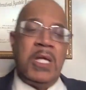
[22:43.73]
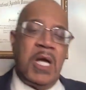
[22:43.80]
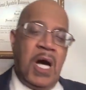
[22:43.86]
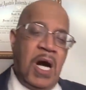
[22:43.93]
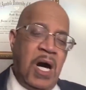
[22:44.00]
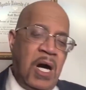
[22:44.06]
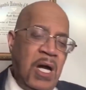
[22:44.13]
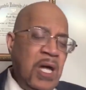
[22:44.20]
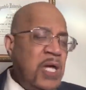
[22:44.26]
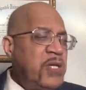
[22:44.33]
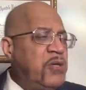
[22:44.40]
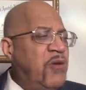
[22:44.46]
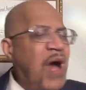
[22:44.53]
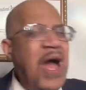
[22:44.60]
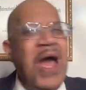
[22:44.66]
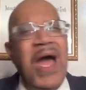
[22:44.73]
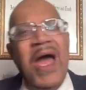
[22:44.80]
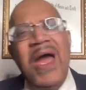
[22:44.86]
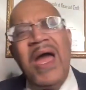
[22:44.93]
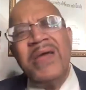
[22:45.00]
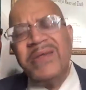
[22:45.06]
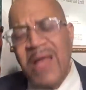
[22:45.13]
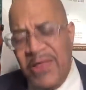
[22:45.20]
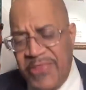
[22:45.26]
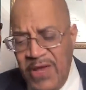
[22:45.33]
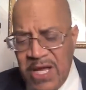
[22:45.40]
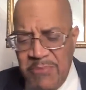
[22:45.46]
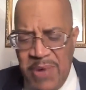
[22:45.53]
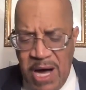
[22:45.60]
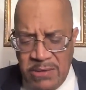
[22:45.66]
Uh, you know, I, I, I,
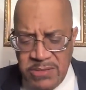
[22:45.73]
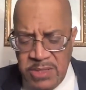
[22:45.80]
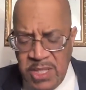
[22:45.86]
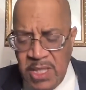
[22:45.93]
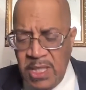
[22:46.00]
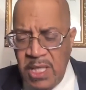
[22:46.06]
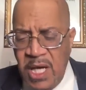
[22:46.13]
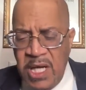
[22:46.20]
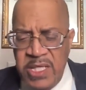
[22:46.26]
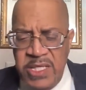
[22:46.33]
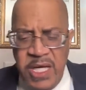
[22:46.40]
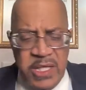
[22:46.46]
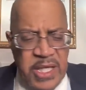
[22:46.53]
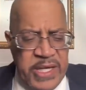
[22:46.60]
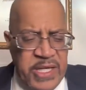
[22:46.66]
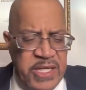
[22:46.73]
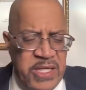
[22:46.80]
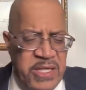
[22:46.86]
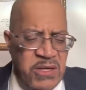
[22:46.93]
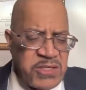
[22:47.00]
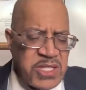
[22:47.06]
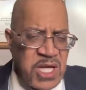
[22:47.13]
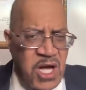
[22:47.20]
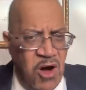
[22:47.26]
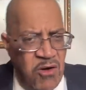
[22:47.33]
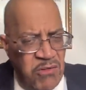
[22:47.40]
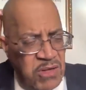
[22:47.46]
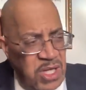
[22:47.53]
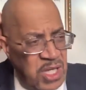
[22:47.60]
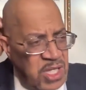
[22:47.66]
think about a young lady years
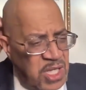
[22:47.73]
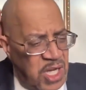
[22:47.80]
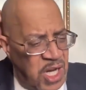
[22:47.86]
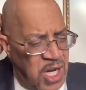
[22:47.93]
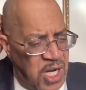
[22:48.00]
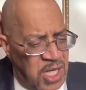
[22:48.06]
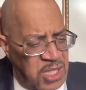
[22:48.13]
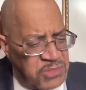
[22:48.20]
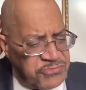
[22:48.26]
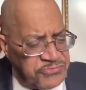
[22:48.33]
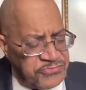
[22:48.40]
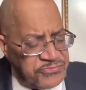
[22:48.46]
ago, uh,